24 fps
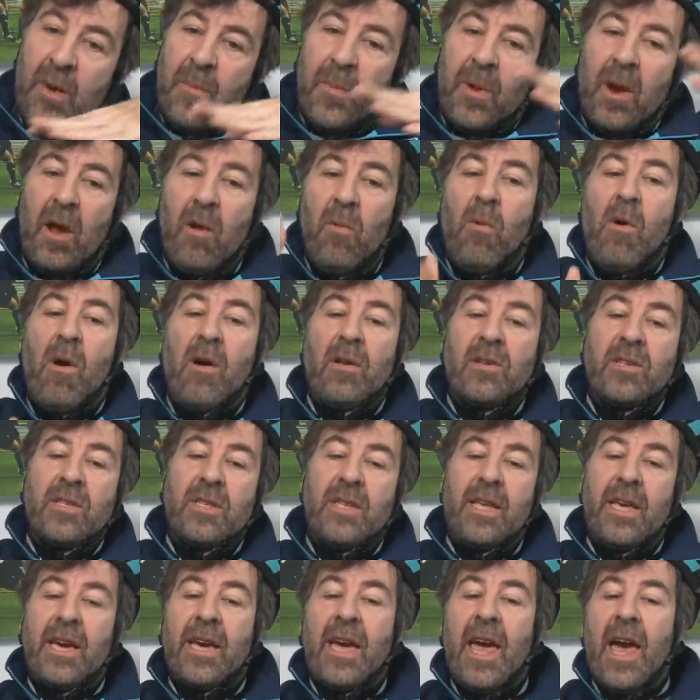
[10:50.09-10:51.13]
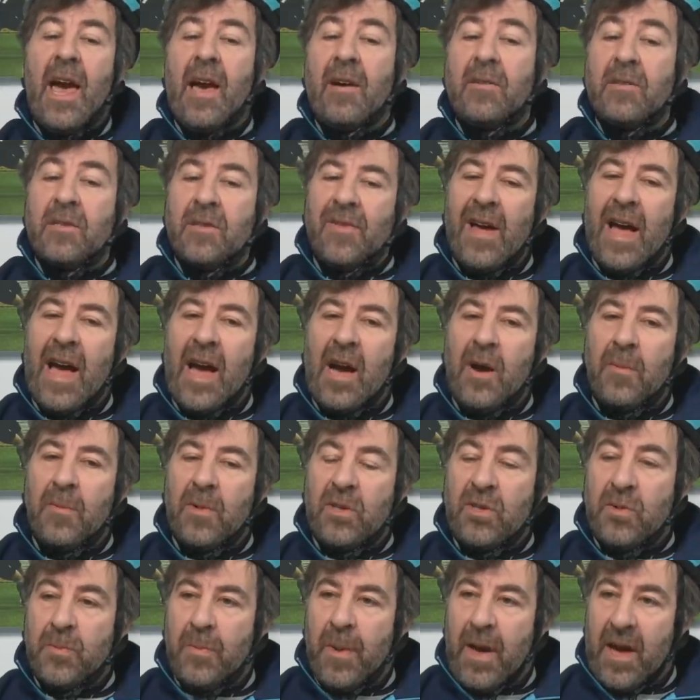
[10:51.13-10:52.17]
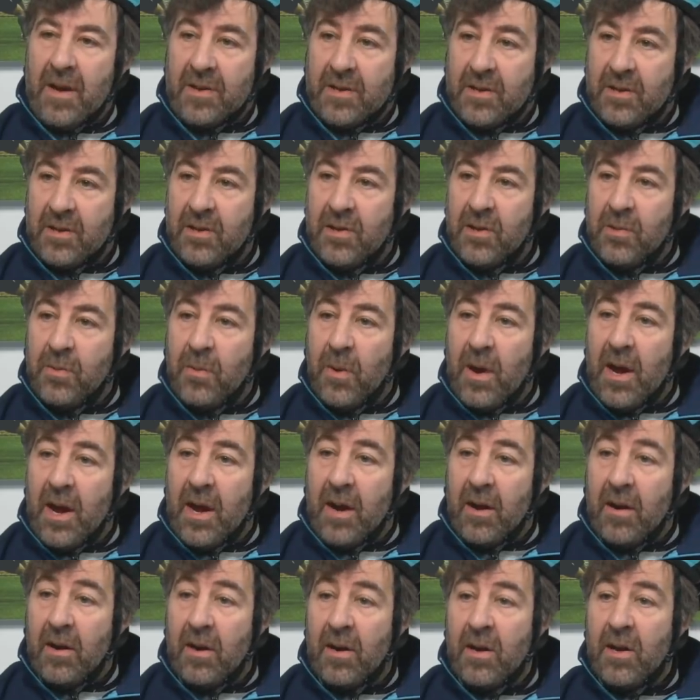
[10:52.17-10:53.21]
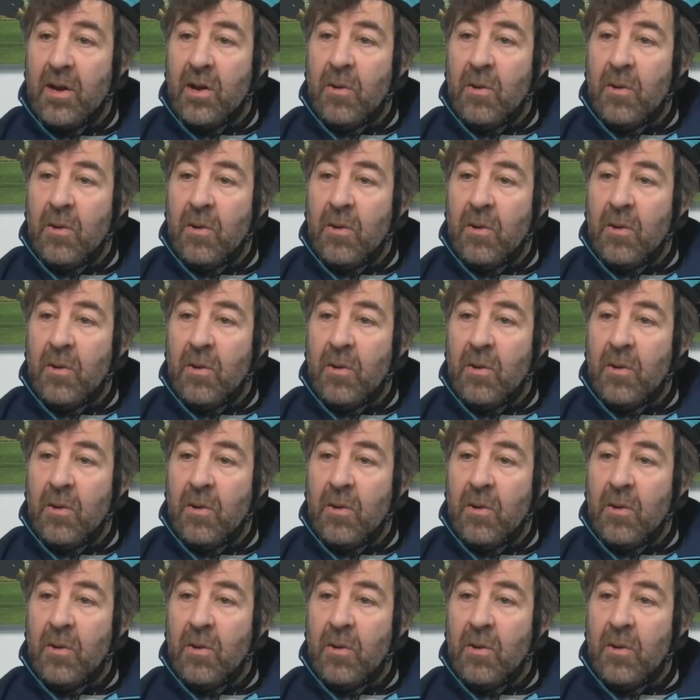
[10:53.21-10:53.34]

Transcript: but I want the account of how much better you were